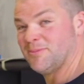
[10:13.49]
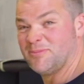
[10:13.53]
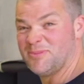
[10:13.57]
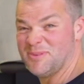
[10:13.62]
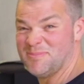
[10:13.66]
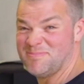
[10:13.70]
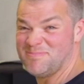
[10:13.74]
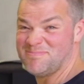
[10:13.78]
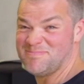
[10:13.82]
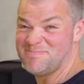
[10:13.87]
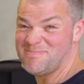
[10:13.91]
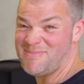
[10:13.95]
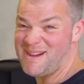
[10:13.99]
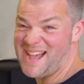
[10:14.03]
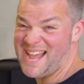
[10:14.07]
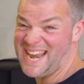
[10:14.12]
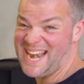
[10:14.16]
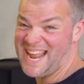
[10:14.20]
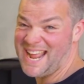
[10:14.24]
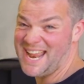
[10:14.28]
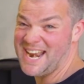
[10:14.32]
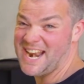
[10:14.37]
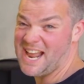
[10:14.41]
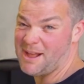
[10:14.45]
We
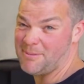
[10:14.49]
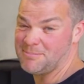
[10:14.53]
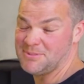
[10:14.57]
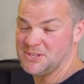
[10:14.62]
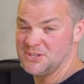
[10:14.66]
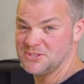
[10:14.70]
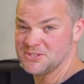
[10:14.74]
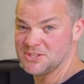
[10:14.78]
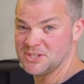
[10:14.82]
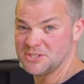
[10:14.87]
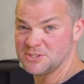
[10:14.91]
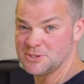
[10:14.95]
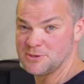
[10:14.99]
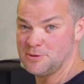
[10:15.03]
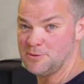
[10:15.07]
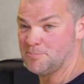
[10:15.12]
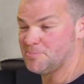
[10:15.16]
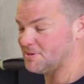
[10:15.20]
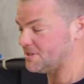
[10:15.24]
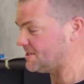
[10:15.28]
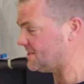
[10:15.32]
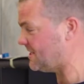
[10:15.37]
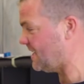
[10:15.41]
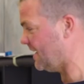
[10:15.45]
might end up using
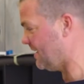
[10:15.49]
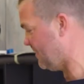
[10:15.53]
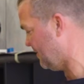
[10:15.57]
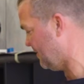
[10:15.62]
2%